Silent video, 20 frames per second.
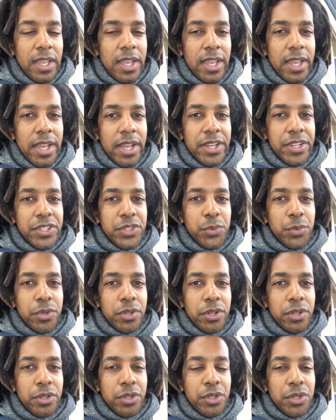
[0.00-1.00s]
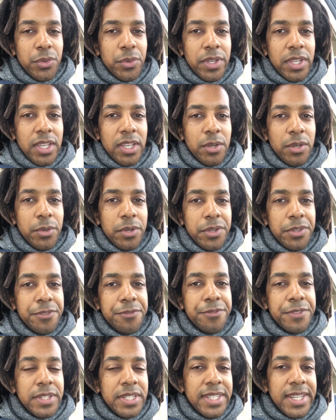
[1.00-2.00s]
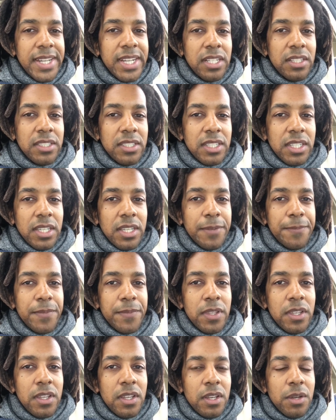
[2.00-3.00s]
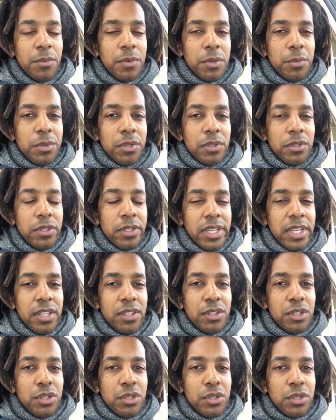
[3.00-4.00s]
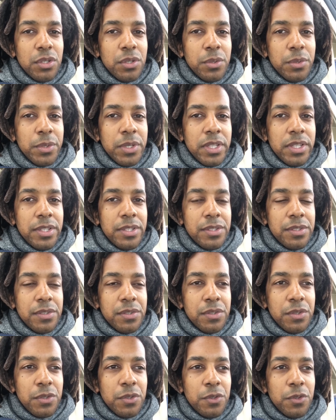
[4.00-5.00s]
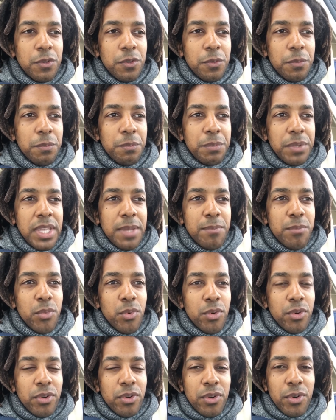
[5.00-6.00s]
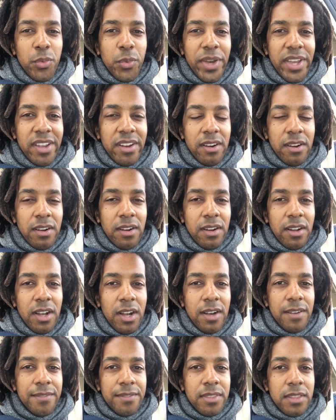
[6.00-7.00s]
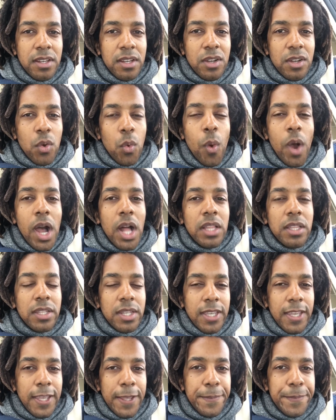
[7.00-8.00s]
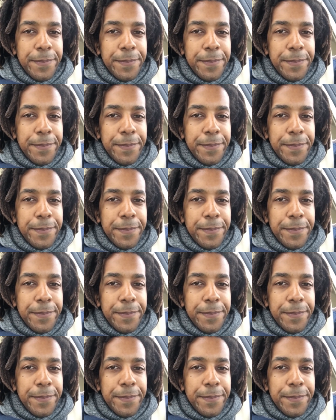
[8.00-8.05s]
as we're doing it with fidelity, what we're looking to do is to be more aware of the quality